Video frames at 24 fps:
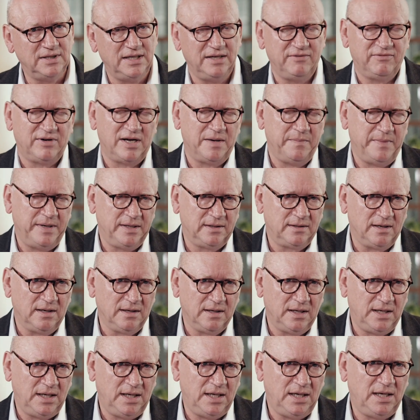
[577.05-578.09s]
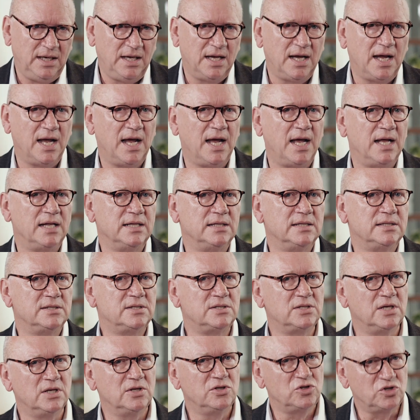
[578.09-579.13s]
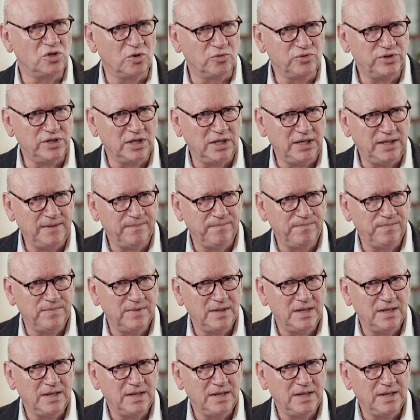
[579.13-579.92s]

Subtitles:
environmentally and socially,